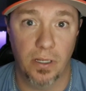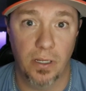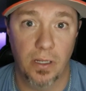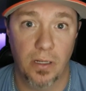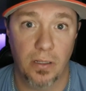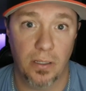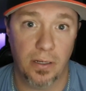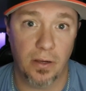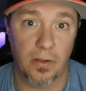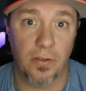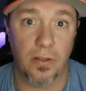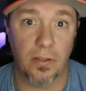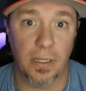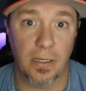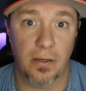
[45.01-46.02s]
click on the
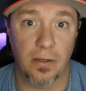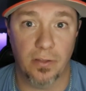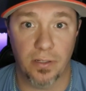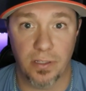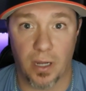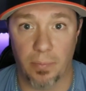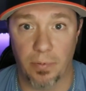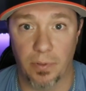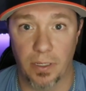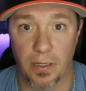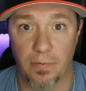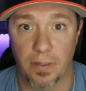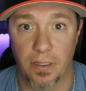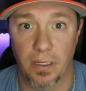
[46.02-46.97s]
link on the top left.